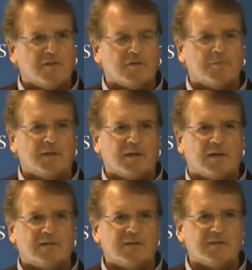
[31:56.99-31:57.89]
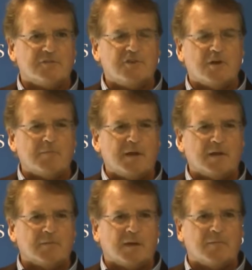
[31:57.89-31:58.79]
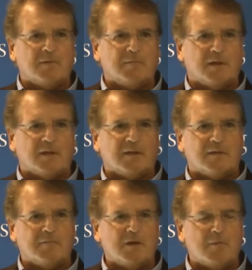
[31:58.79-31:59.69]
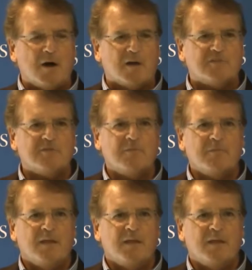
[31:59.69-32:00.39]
there'd be a ton of junk mail in my mailbox.